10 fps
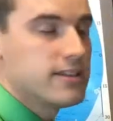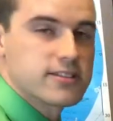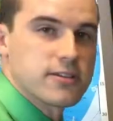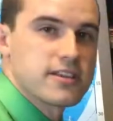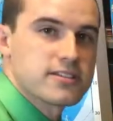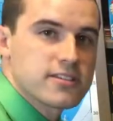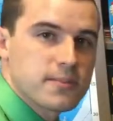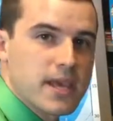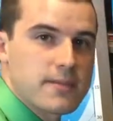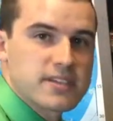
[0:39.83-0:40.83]
So these are
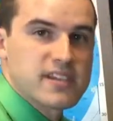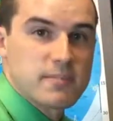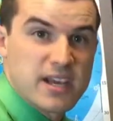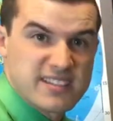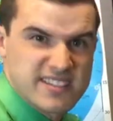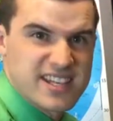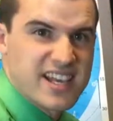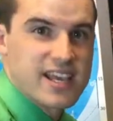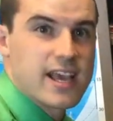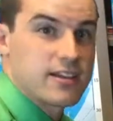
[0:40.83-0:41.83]
some games that they might
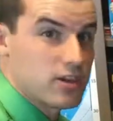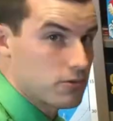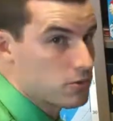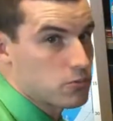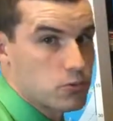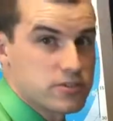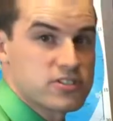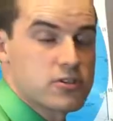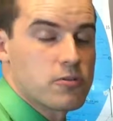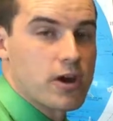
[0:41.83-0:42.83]
see and know the
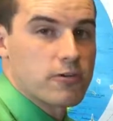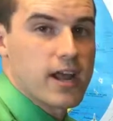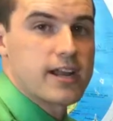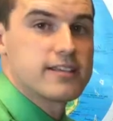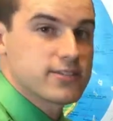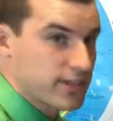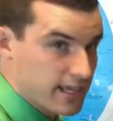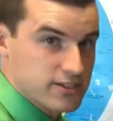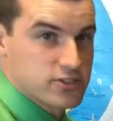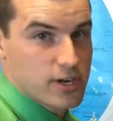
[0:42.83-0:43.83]
rules to already, so they
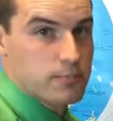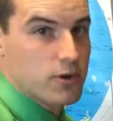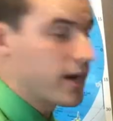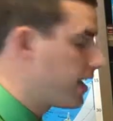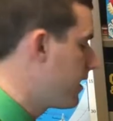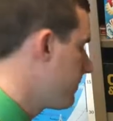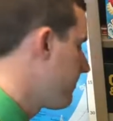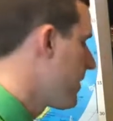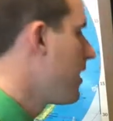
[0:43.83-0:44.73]
can jump right in.